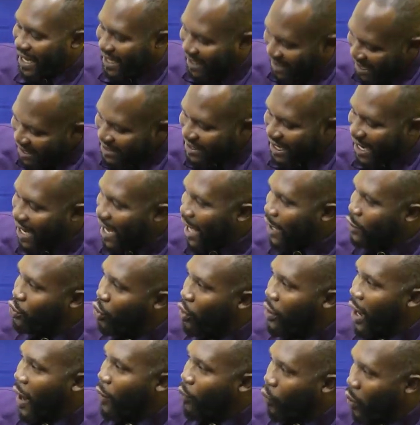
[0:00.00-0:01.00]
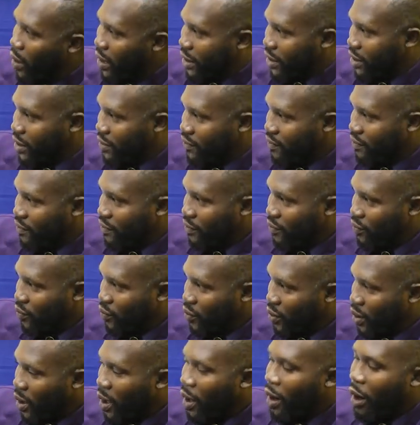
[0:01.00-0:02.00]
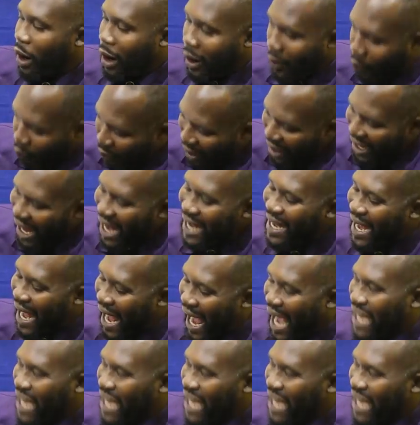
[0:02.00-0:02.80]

This electoral college, whether they